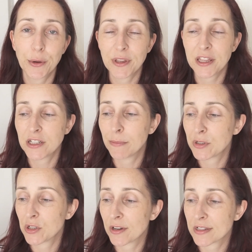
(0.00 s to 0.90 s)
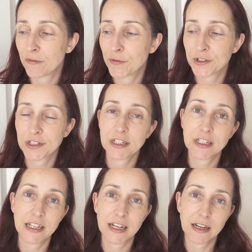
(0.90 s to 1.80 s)
With the jump socks,
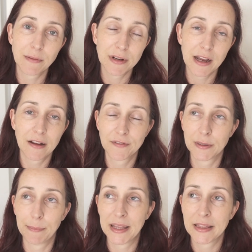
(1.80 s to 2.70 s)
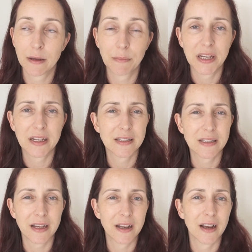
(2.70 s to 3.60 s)
unfortunately, I am going to have to bin them,
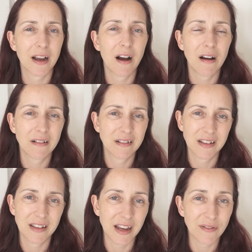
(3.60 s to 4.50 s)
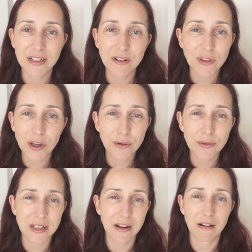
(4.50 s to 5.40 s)
because I can't get rid of
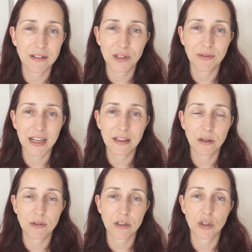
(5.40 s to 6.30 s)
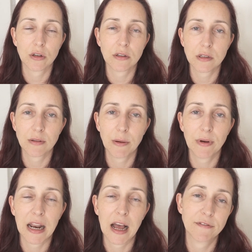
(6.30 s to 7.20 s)
those. I can't donate those at all, so they
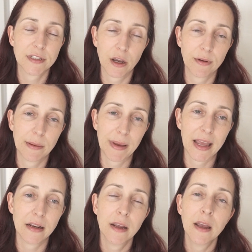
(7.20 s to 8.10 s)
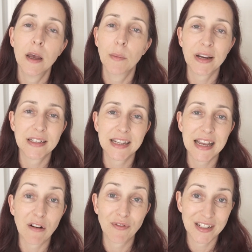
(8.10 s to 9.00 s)
will have to go in the bin. But I did
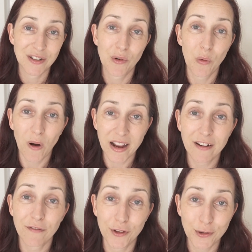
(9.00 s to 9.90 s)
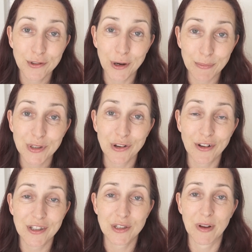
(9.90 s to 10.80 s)
get rid of quite a few jump
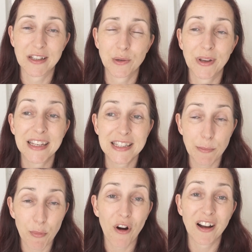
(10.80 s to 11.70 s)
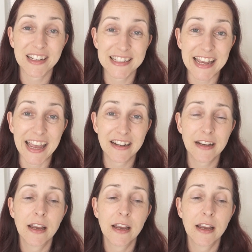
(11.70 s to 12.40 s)
socks as well, so it is surprising.